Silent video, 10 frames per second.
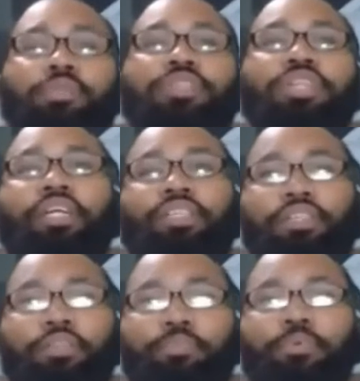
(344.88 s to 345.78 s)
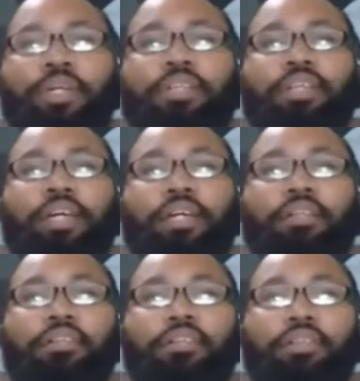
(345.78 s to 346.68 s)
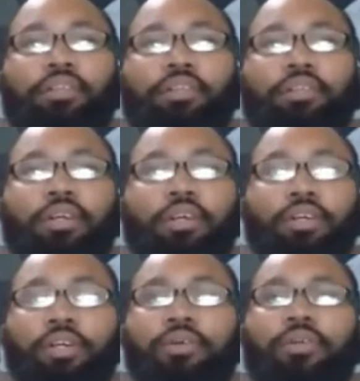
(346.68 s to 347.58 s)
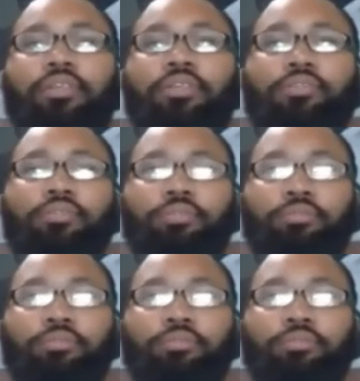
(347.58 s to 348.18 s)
mutate to the point that uh, our current